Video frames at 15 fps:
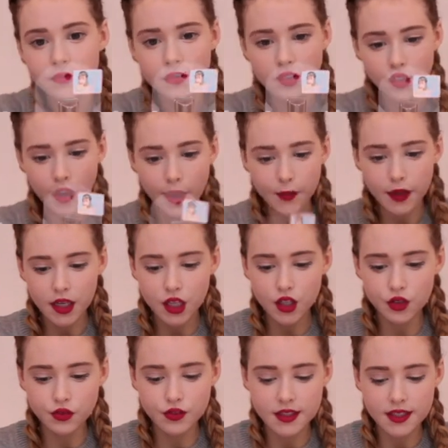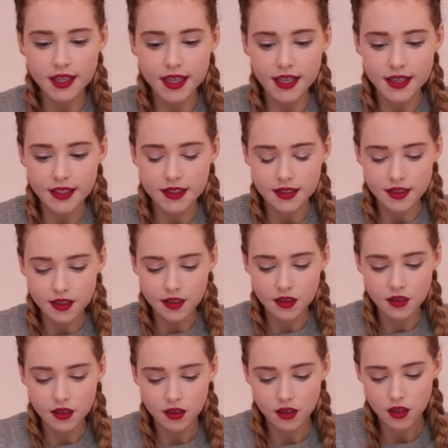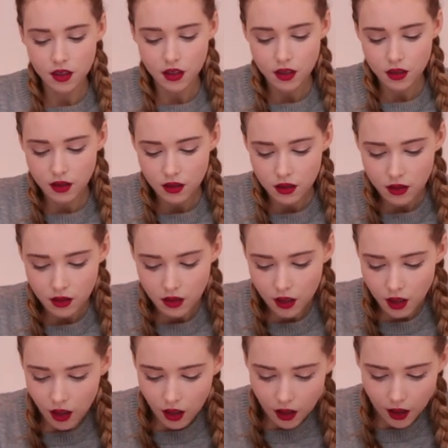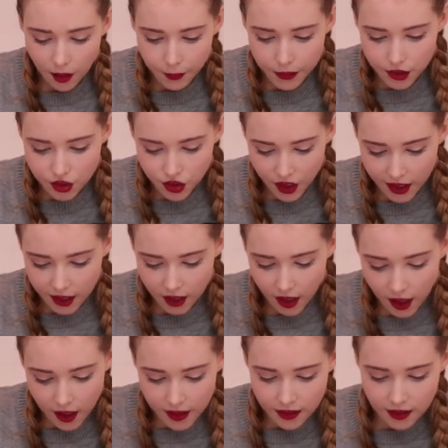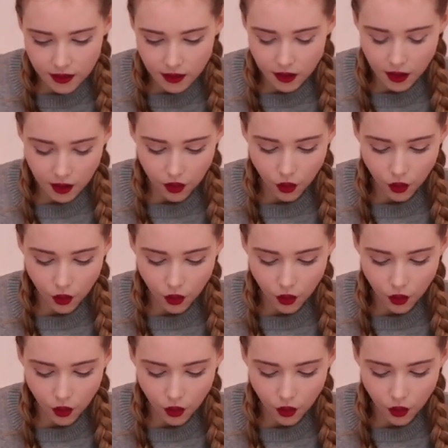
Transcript: So, I'm gonna use this. I'm gonna try and cut a